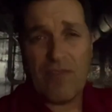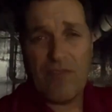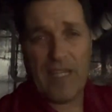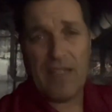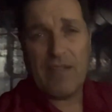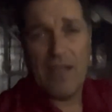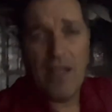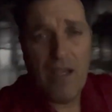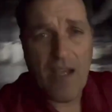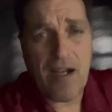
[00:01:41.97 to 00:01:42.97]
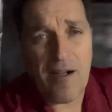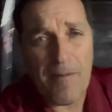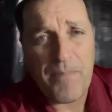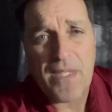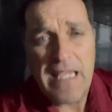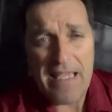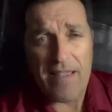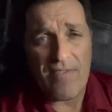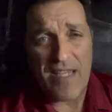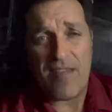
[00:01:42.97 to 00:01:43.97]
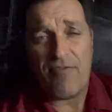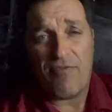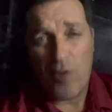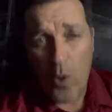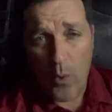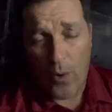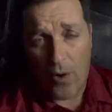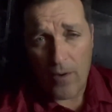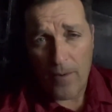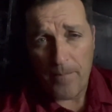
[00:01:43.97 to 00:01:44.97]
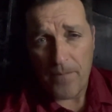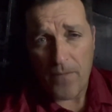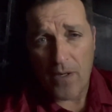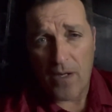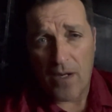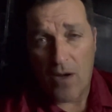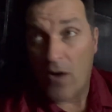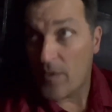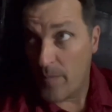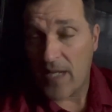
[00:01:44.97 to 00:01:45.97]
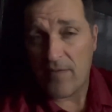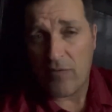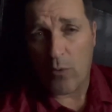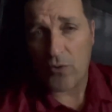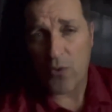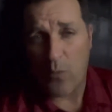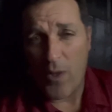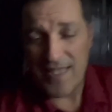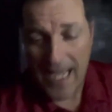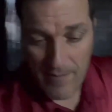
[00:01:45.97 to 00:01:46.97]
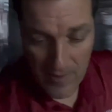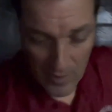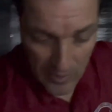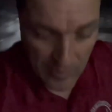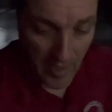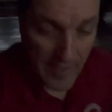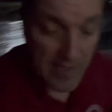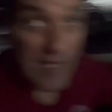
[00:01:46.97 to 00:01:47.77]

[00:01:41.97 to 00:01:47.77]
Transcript: vent in the floor, on the main floor. So what that looks like